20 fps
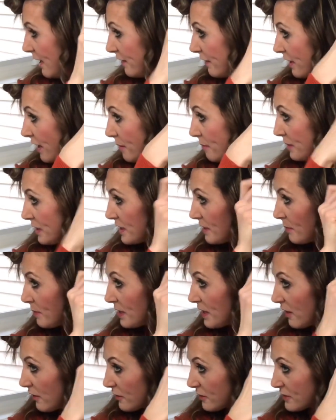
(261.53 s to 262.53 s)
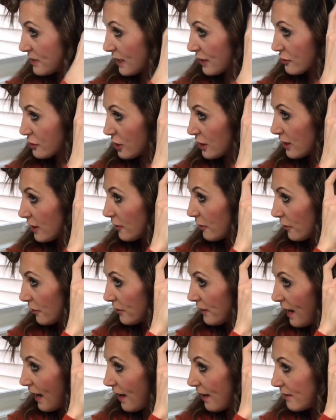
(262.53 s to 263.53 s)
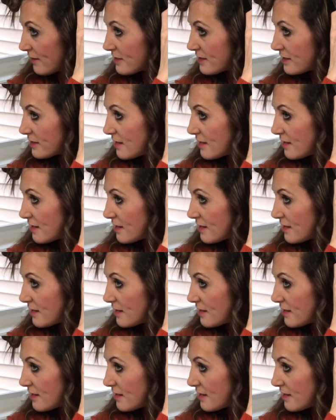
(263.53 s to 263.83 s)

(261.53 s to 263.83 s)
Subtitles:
then I pinned up another section and curled that.